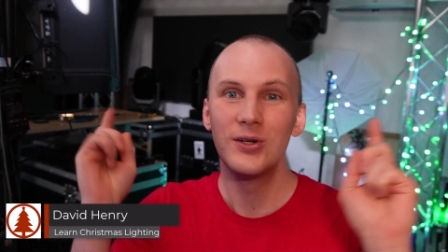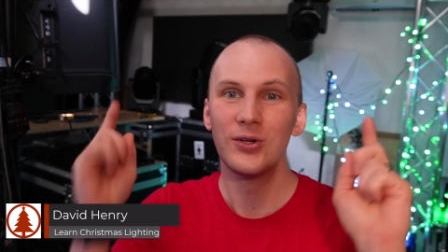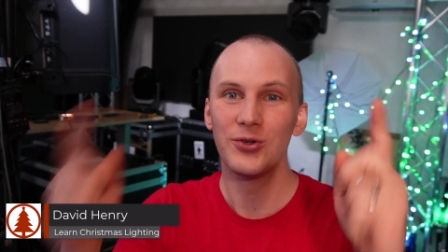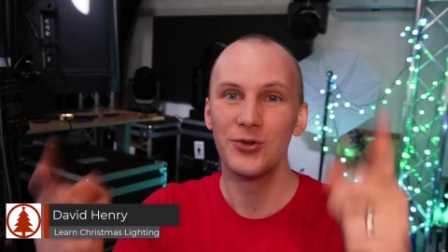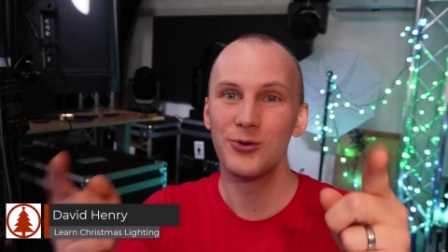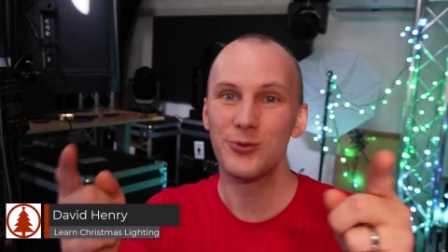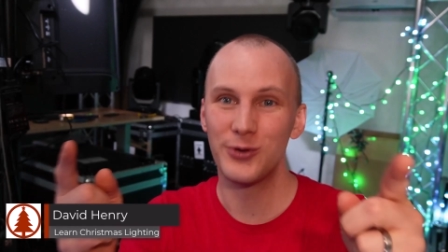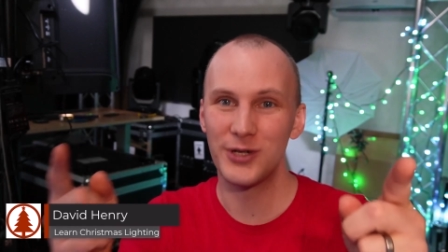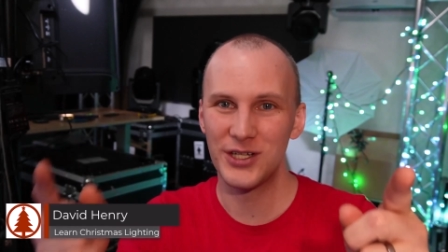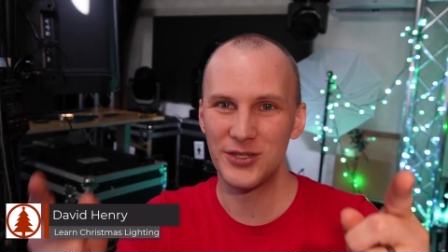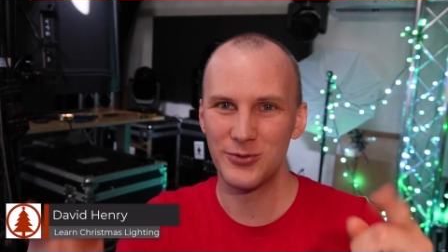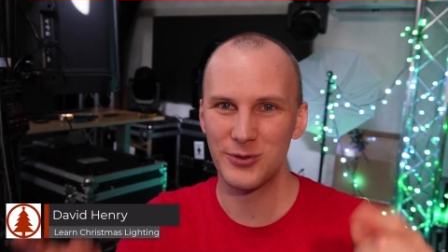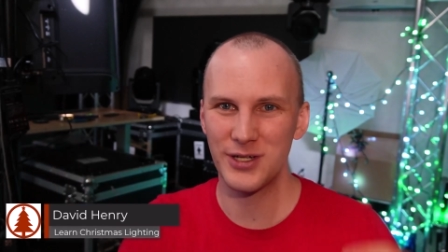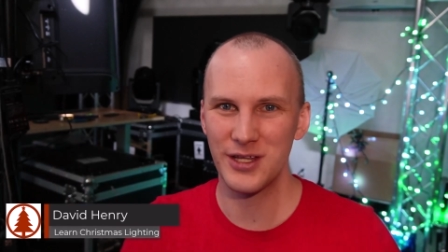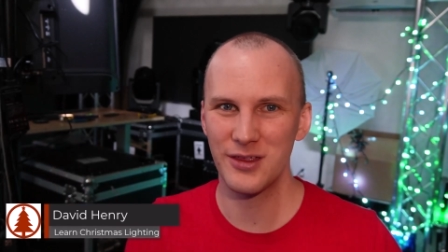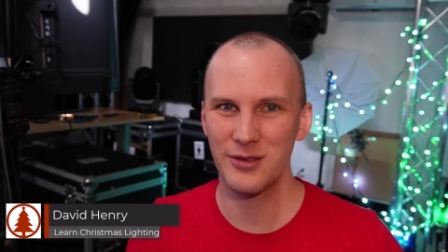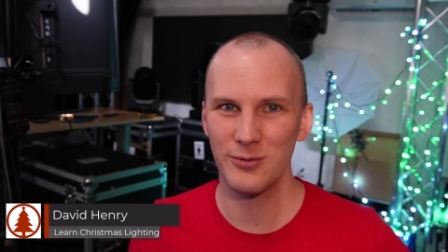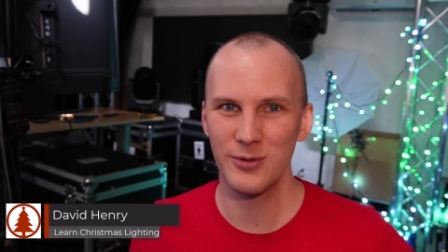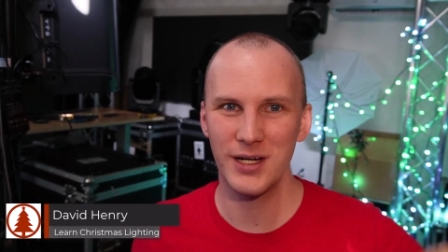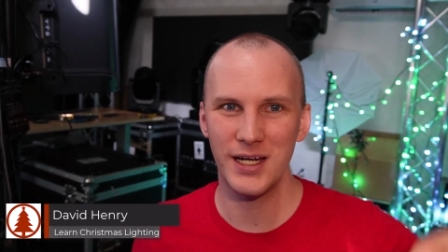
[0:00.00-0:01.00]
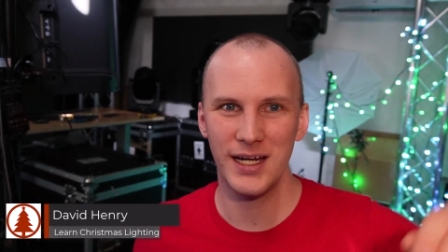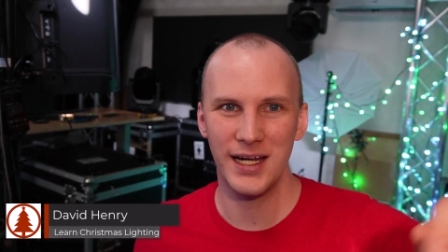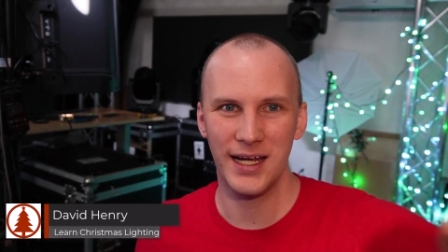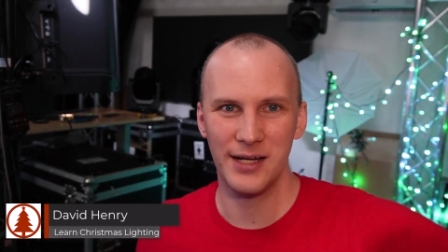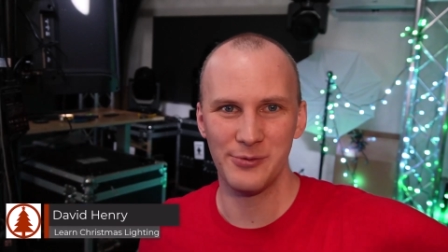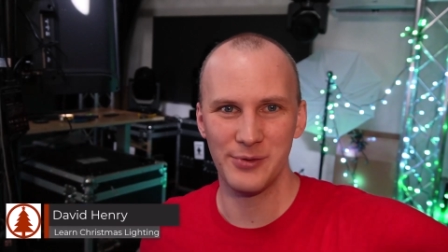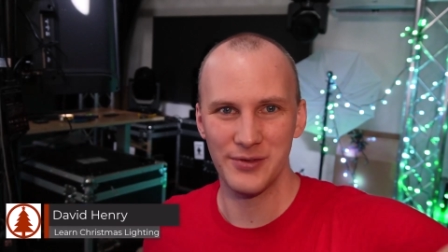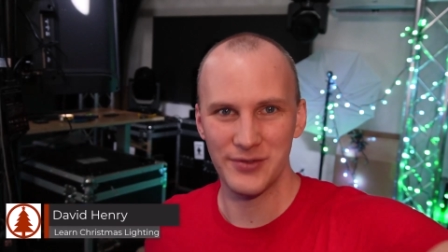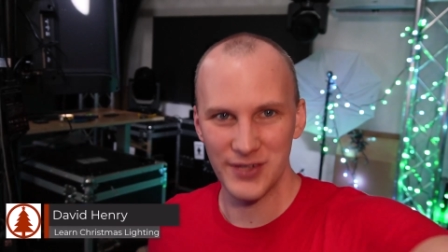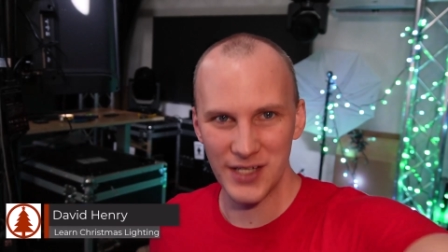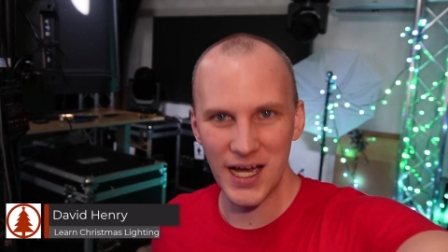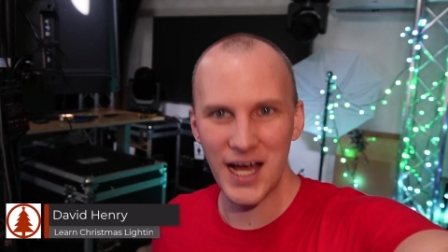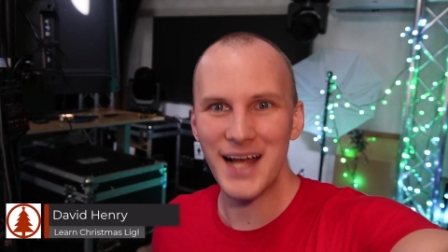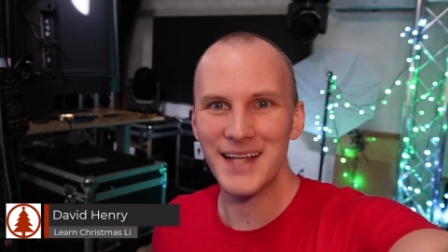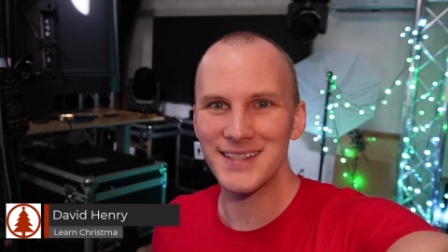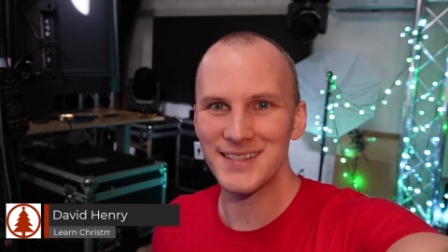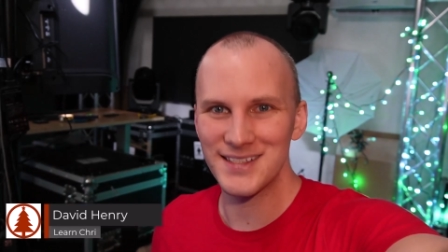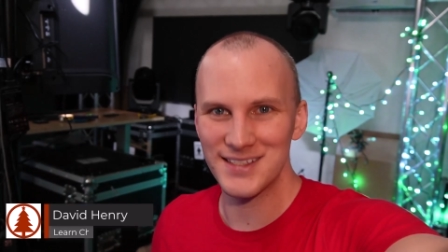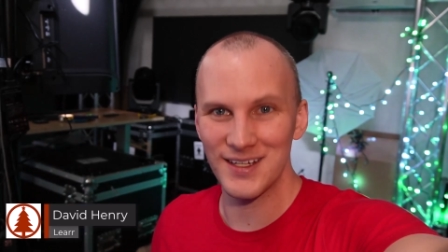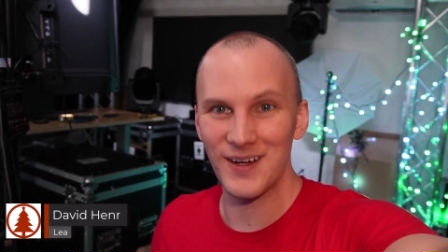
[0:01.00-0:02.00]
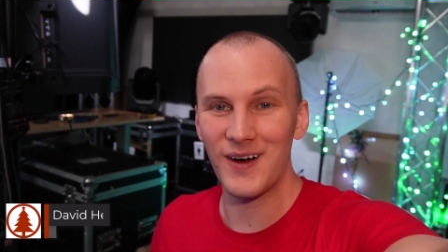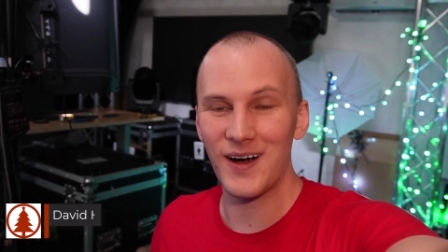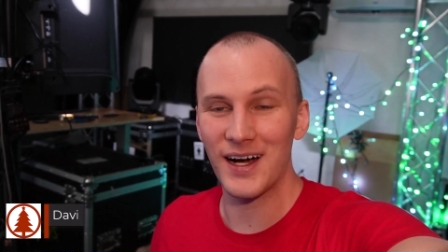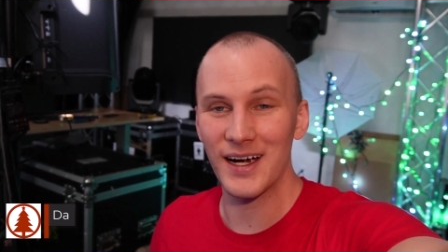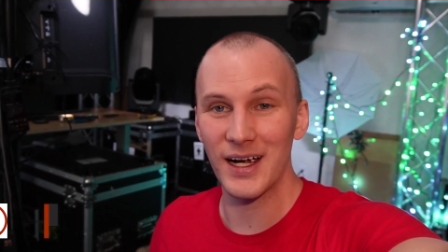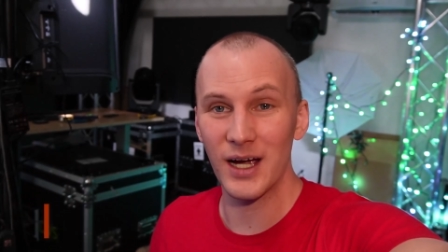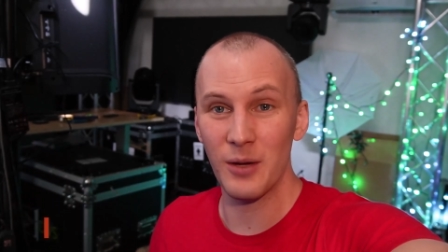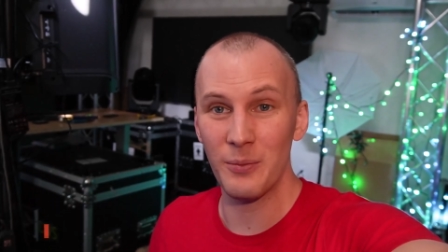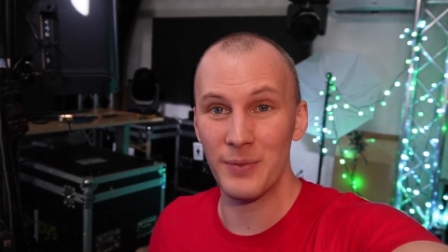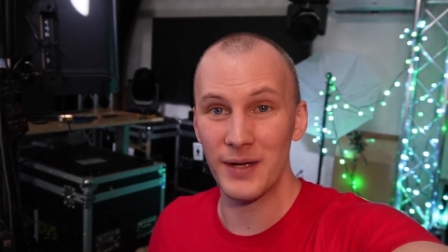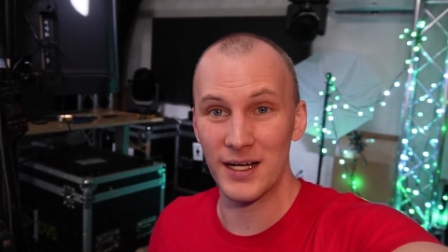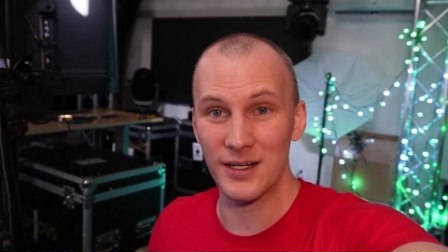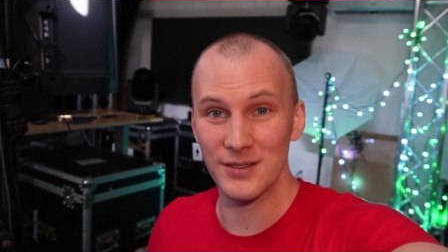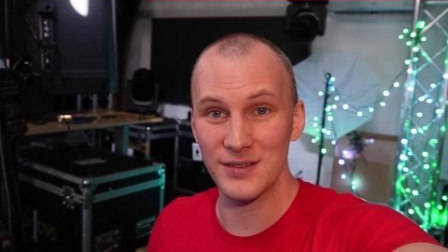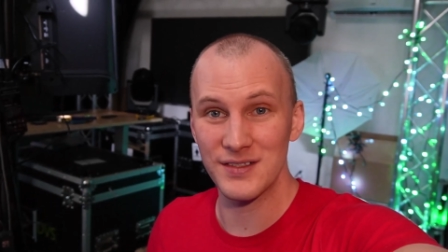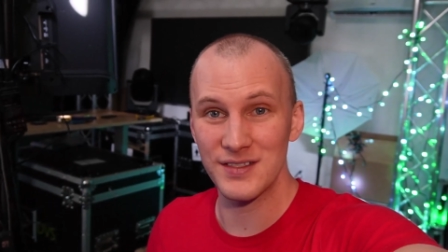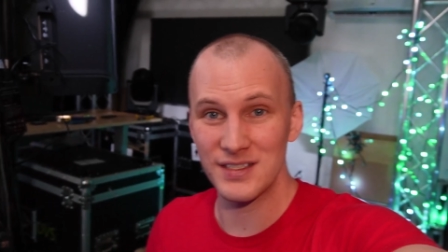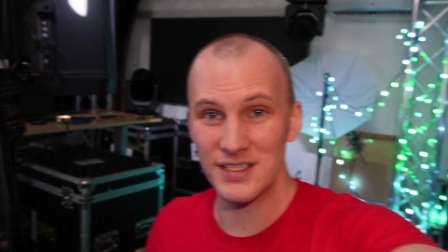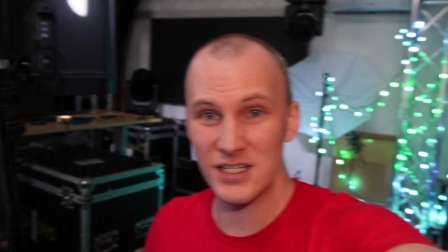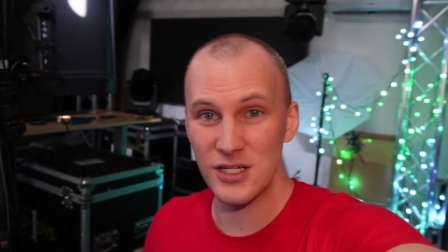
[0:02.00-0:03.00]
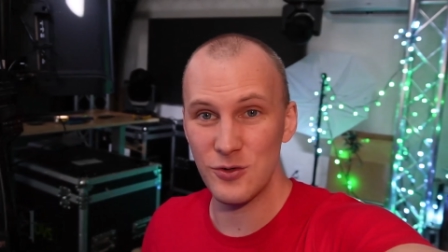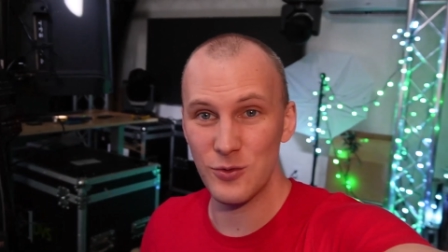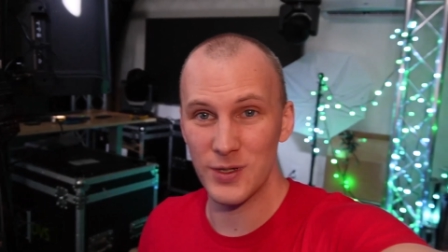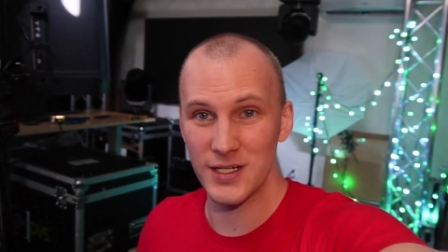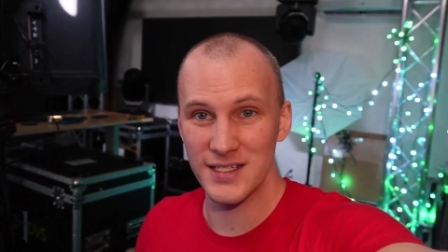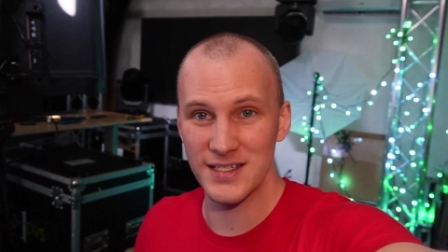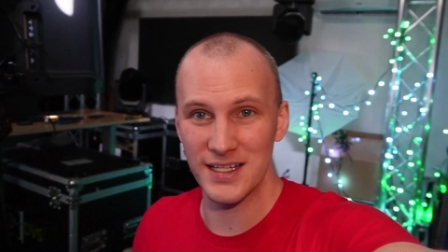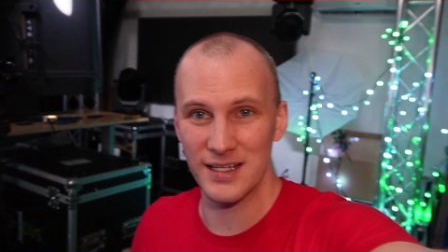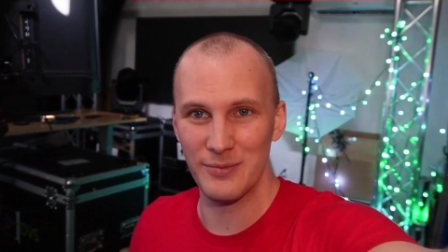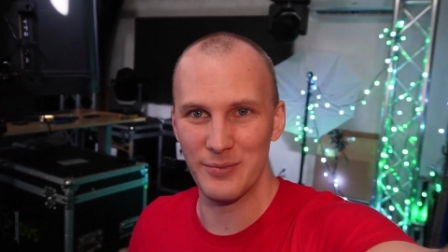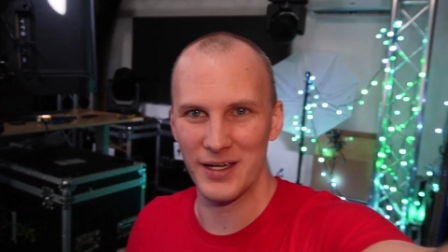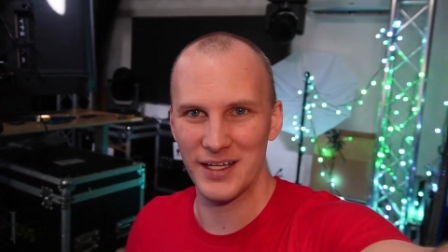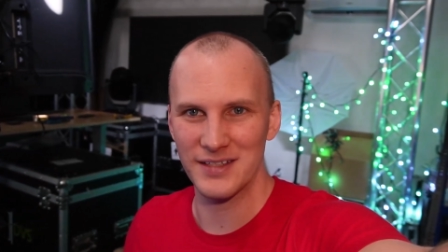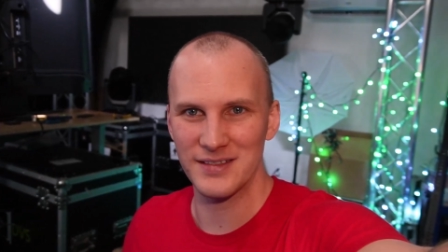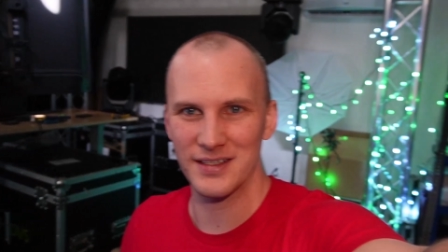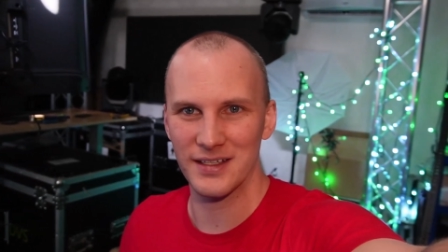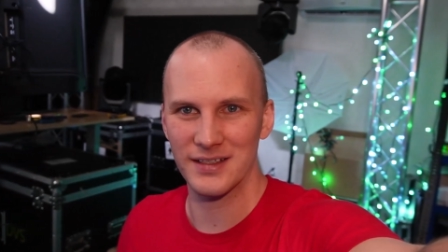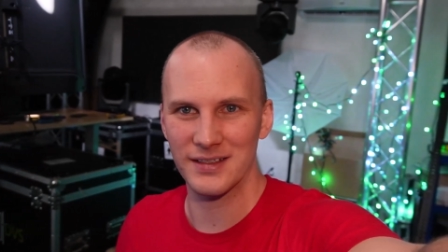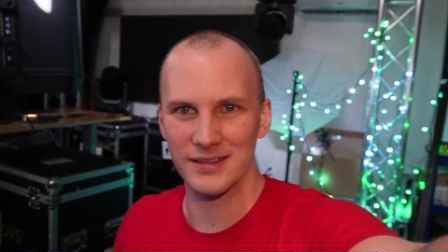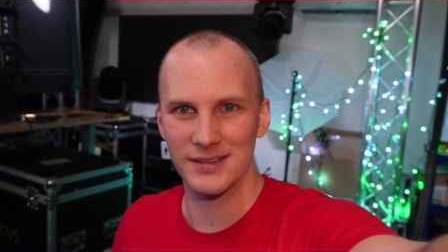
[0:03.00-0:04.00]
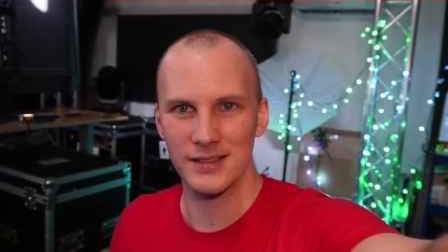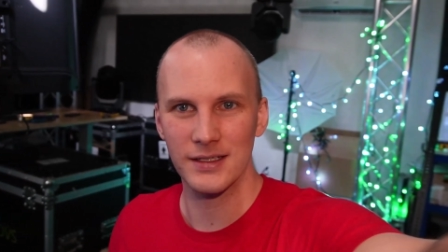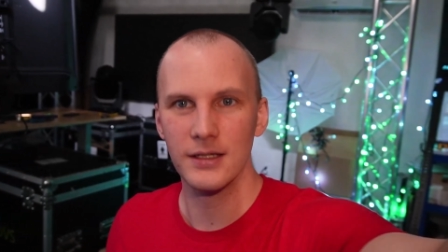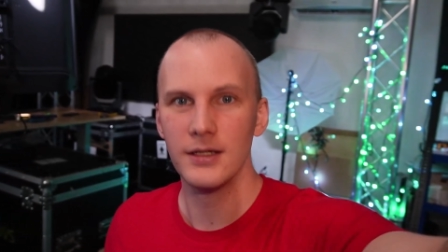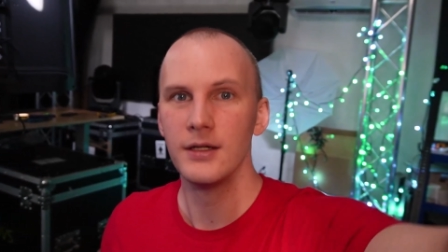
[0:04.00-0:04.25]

2023, and we've got to talk about sequencing basics.